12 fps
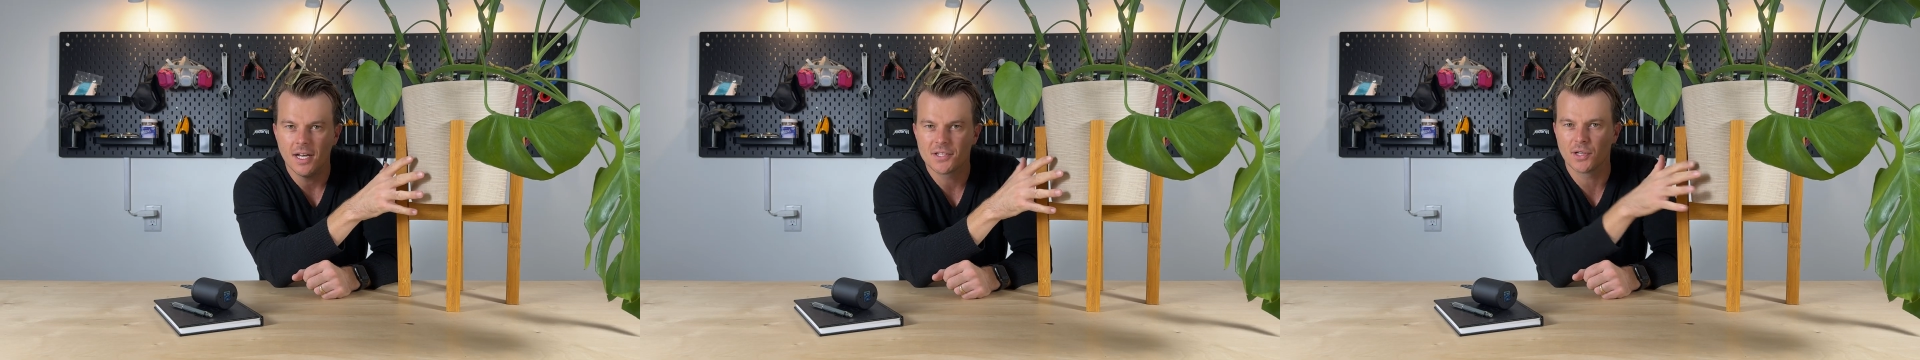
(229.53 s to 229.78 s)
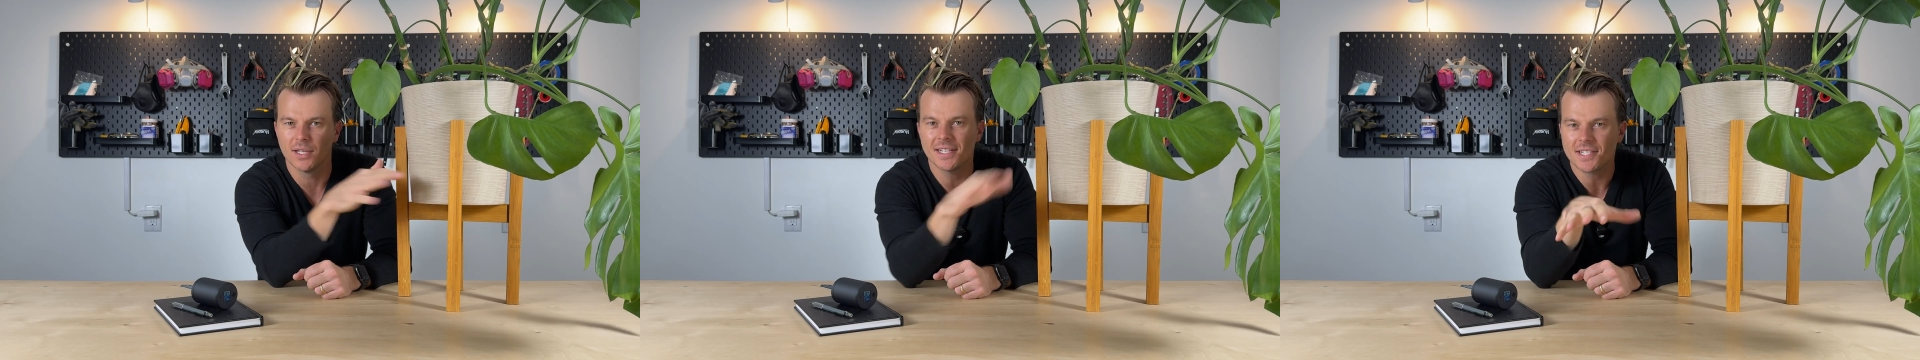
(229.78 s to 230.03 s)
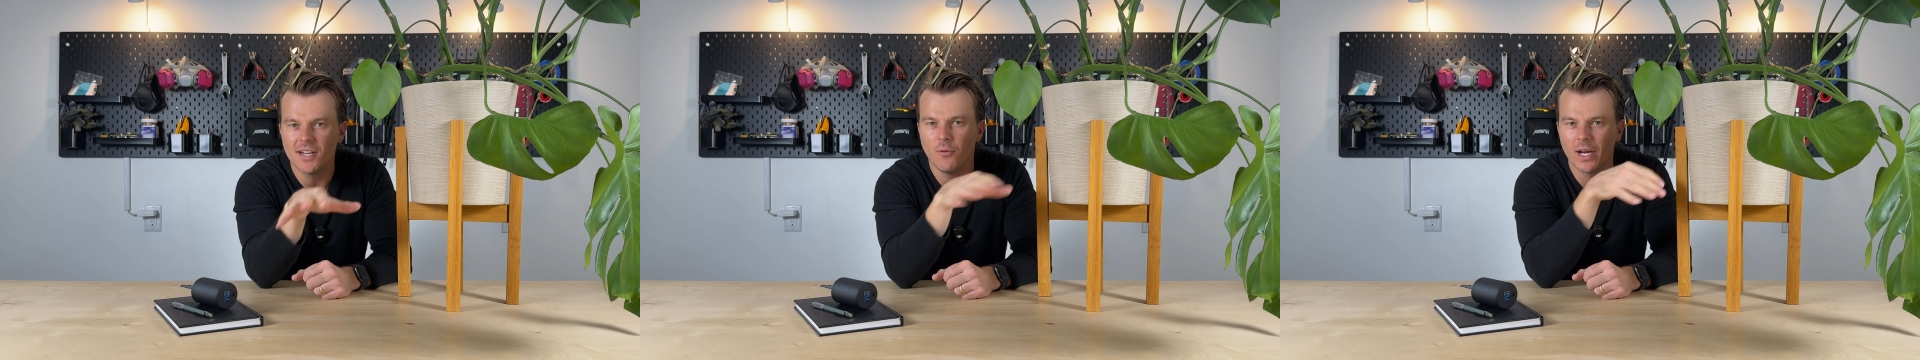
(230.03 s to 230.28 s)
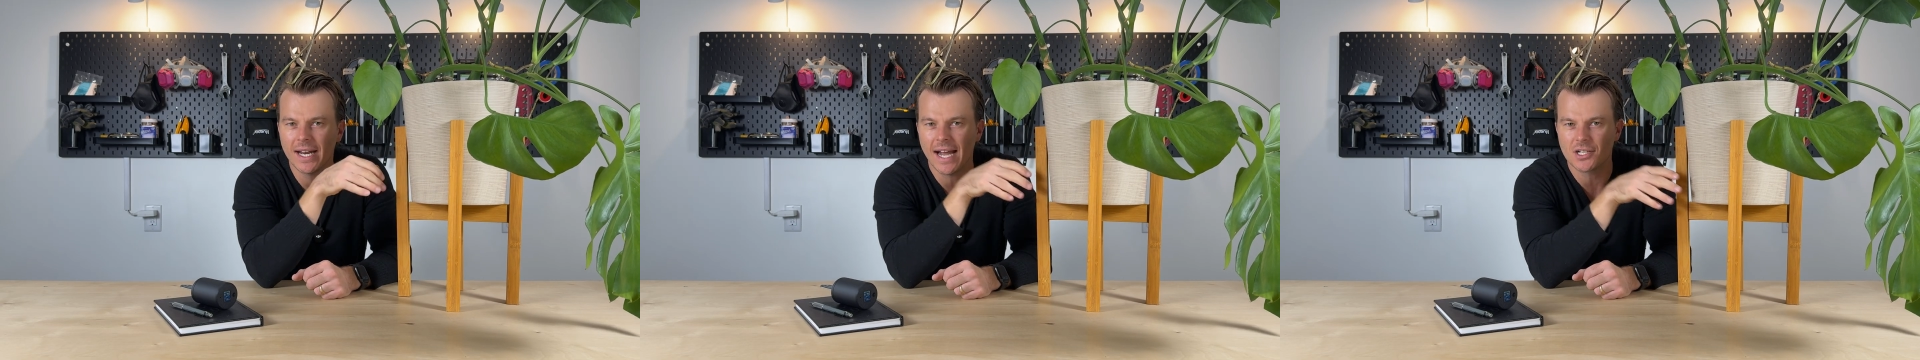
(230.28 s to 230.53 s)
So let's see if
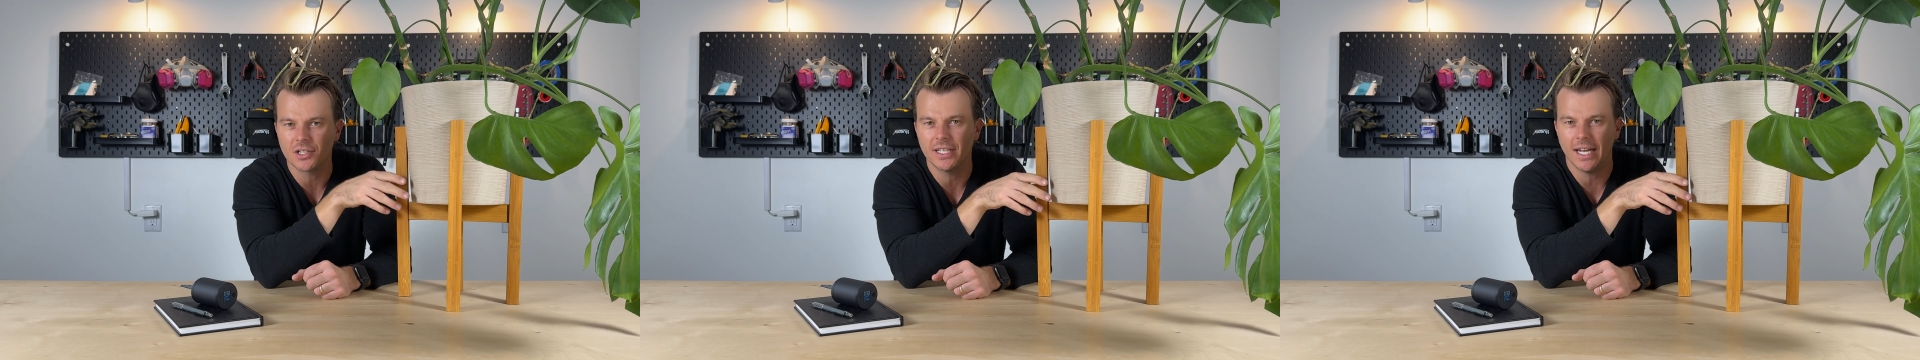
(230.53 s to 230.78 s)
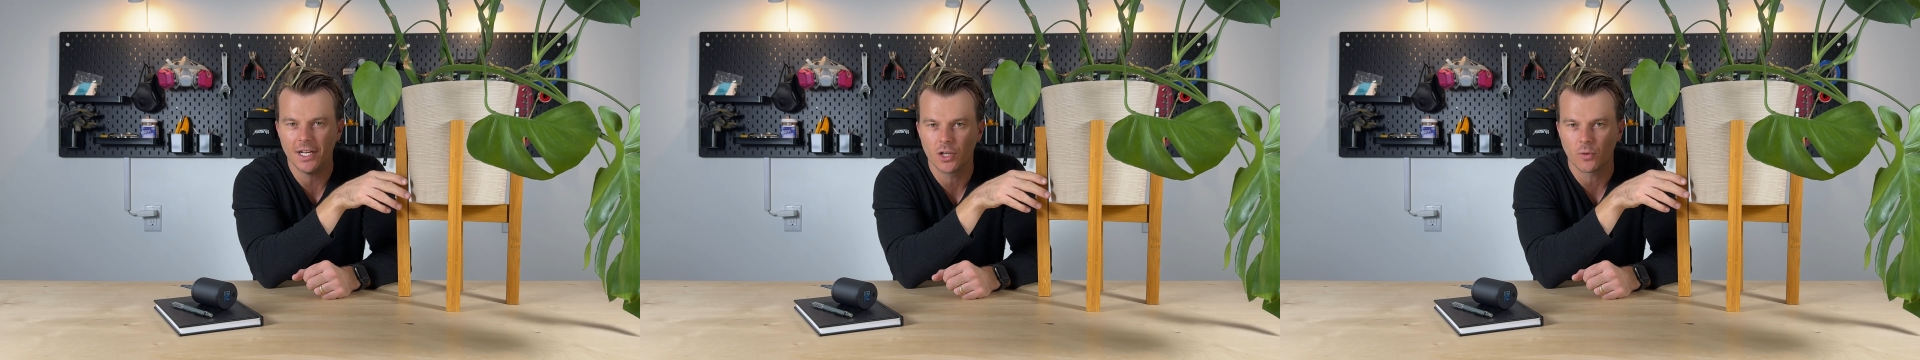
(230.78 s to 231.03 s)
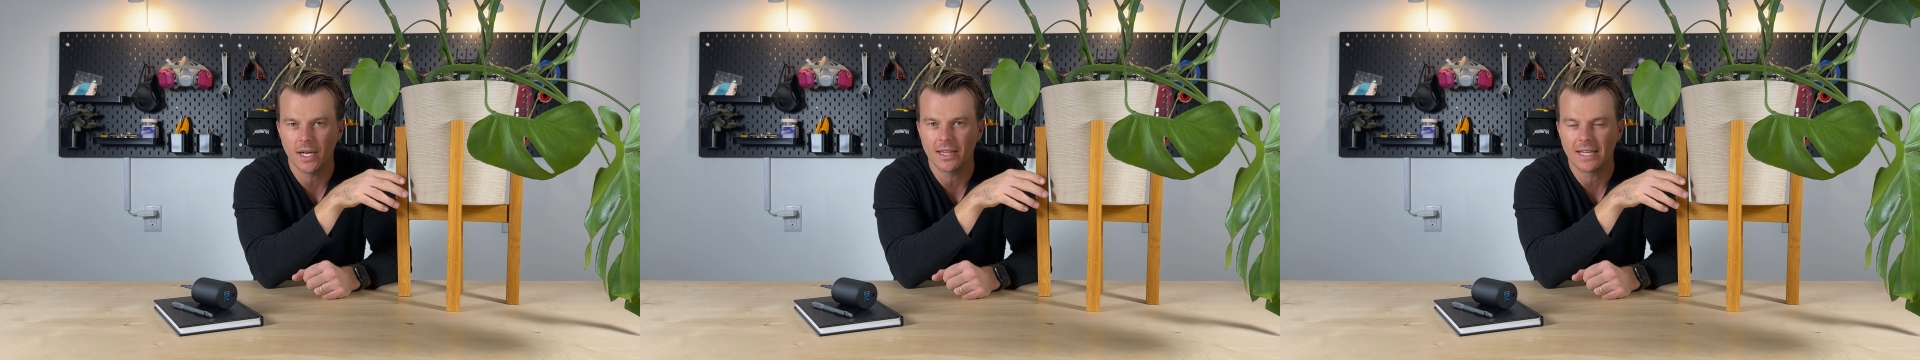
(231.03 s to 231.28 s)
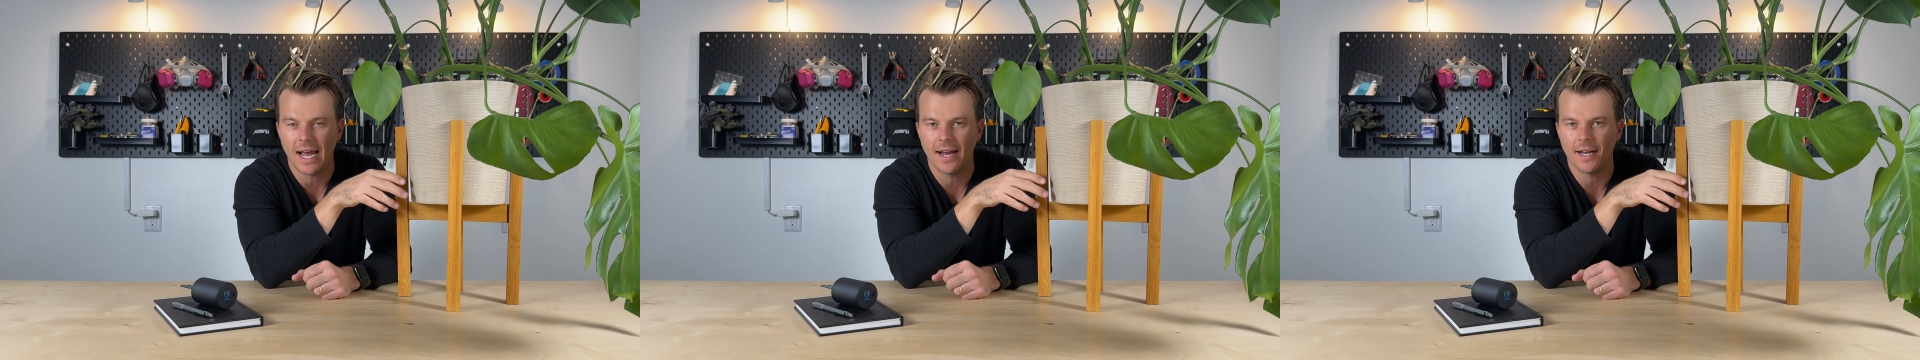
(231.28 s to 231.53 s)
we can actually
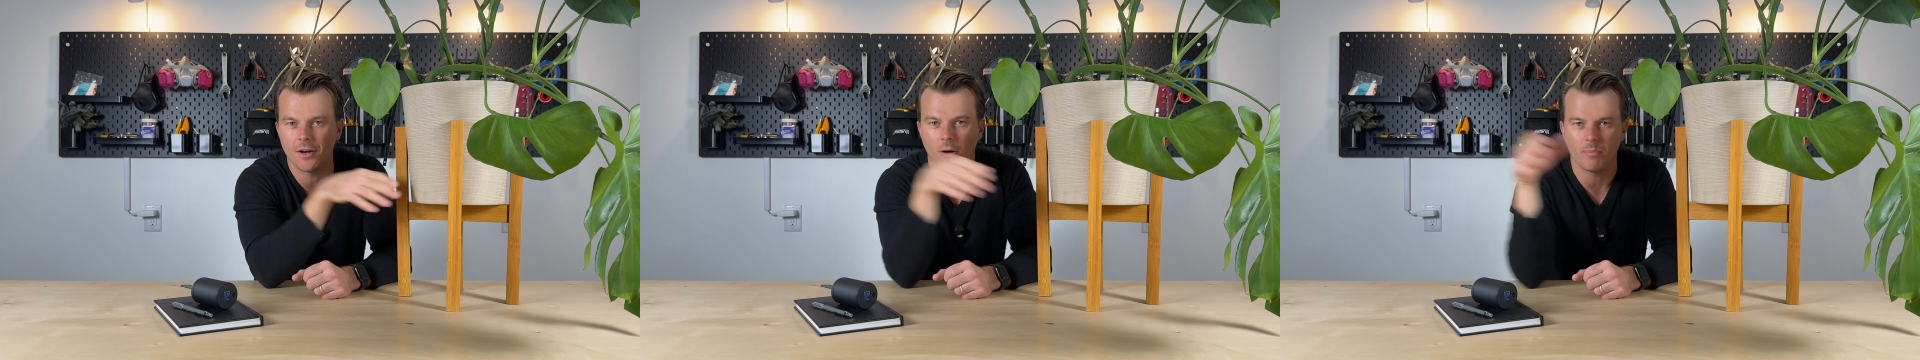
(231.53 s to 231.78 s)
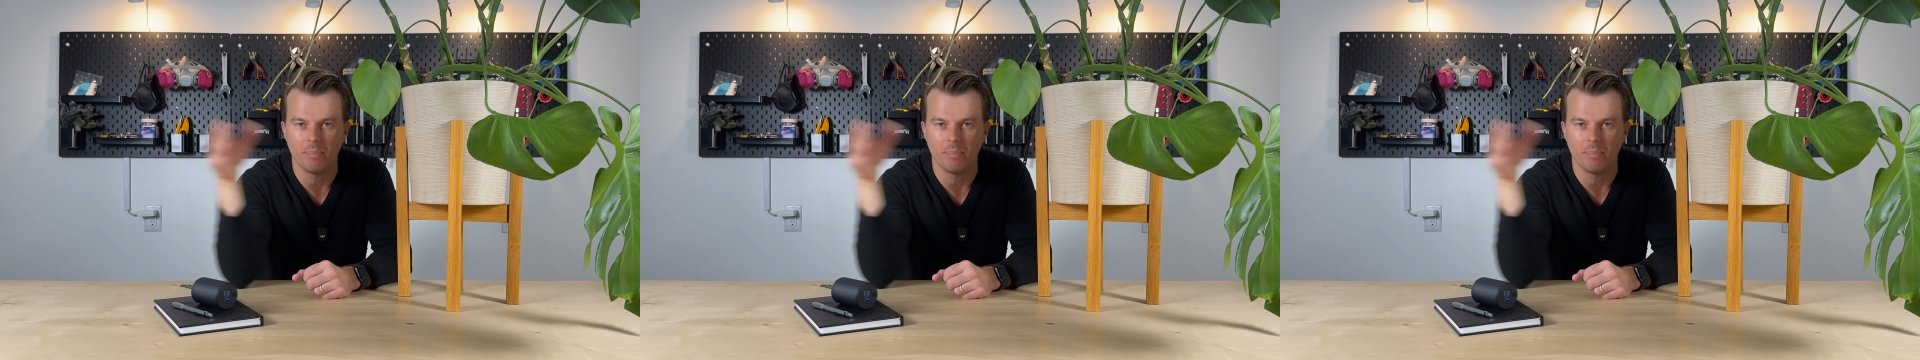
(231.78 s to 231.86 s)
integrate that in our